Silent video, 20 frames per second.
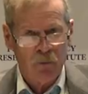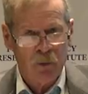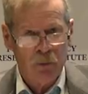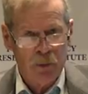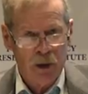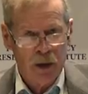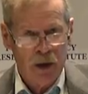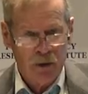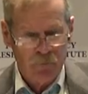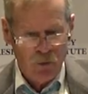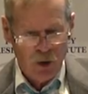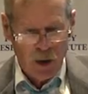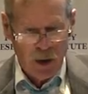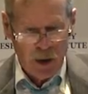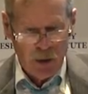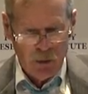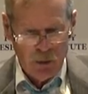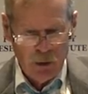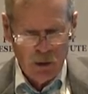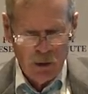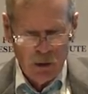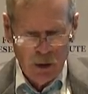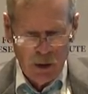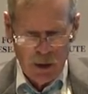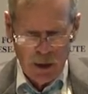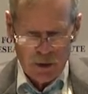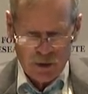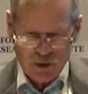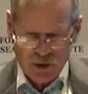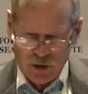of the medieval era
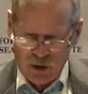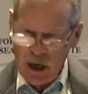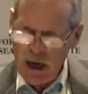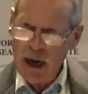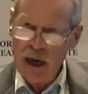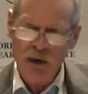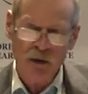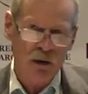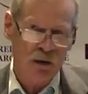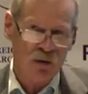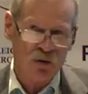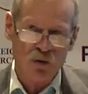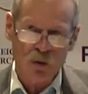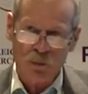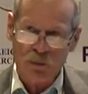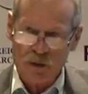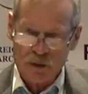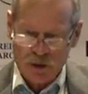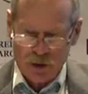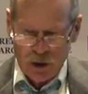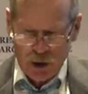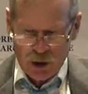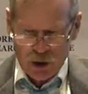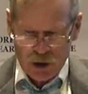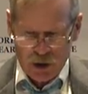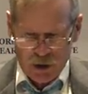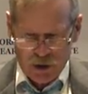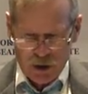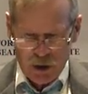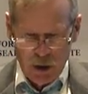as stagnant,
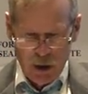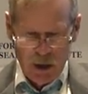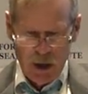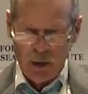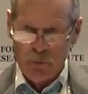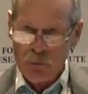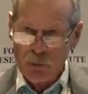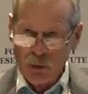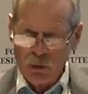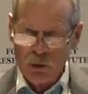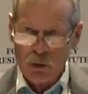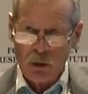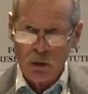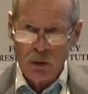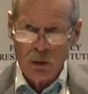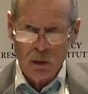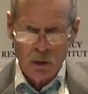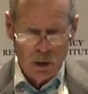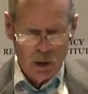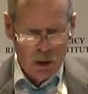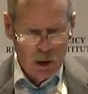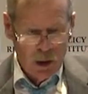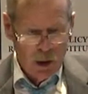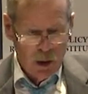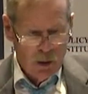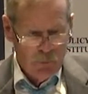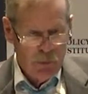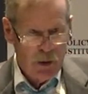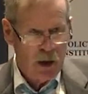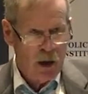superstitious, and brutal
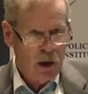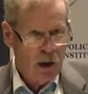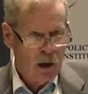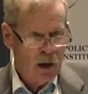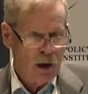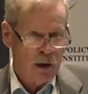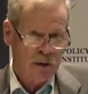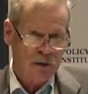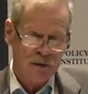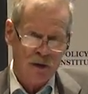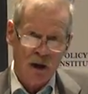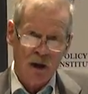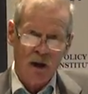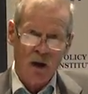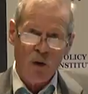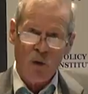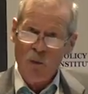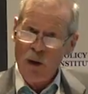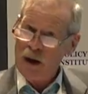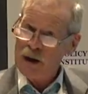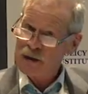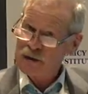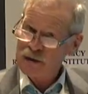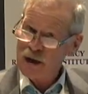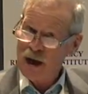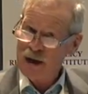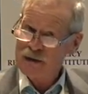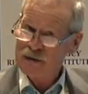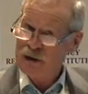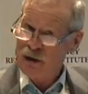because
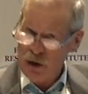Renaissance